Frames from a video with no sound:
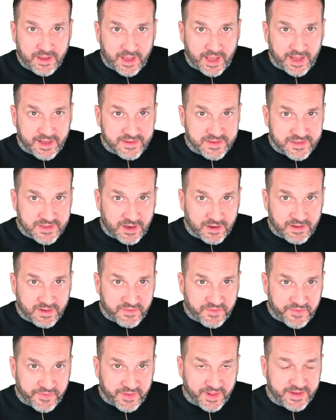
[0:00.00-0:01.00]
and start
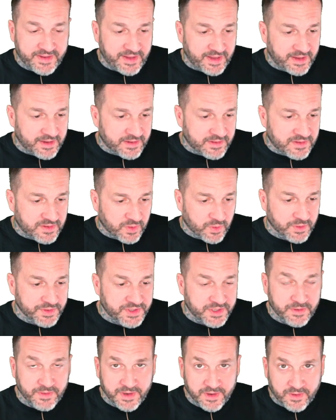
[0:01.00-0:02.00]
inflicting
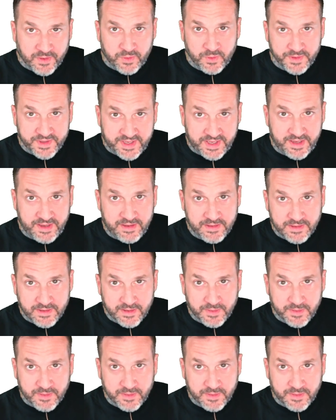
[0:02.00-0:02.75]
torture and cruelty